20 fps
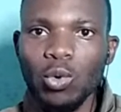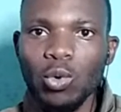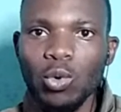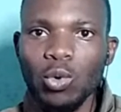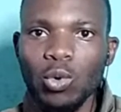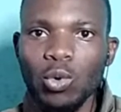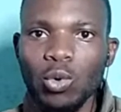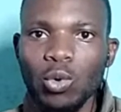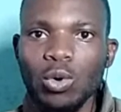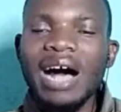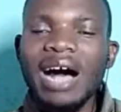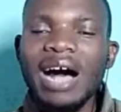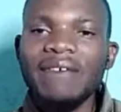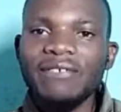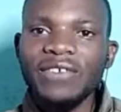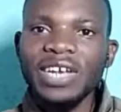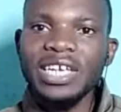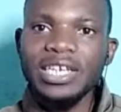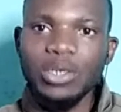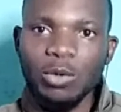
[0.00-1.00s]
who are
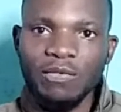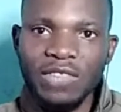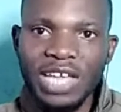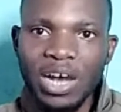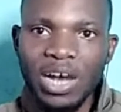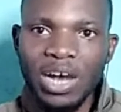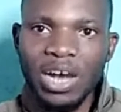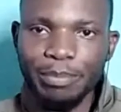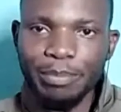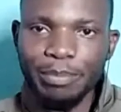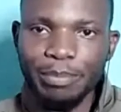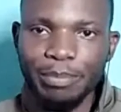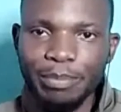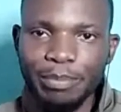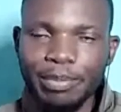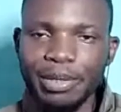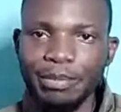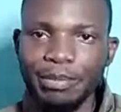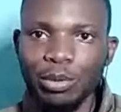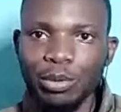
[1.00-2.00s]
afraid of their own
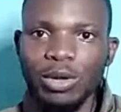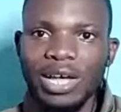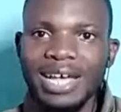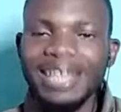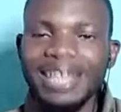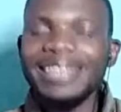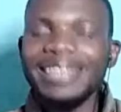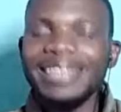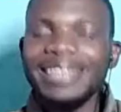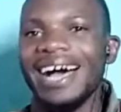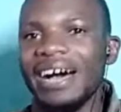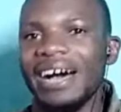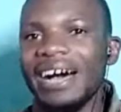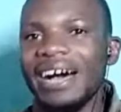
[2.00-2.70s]
people. They are